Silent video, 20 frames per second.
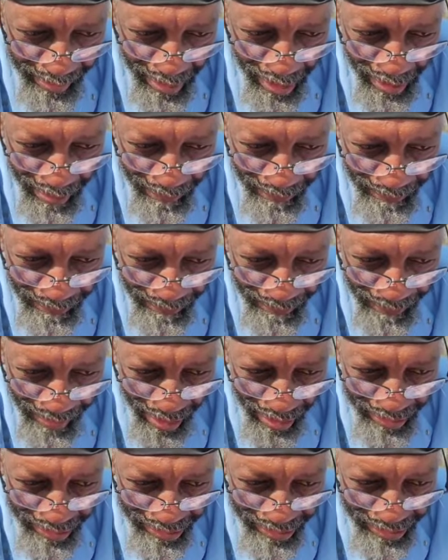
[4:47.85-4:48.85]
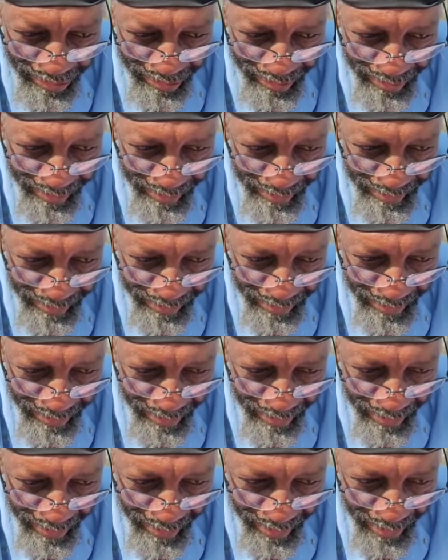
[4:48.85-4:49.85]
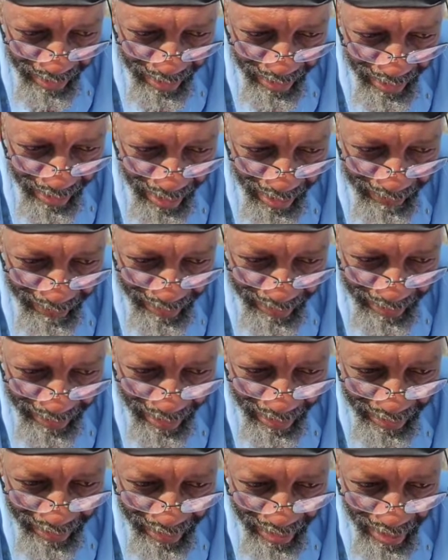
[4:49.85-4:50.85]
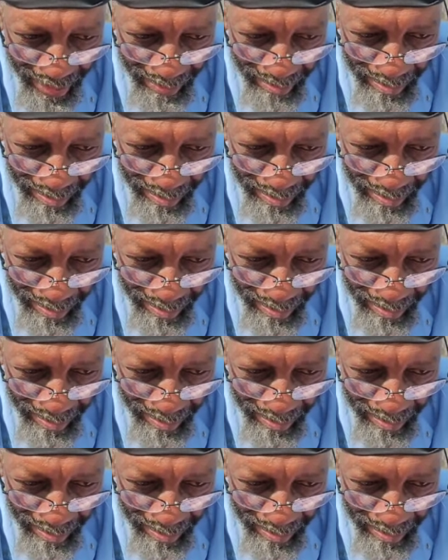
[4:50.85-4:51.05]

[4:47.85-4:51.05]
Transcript: Now flesh has set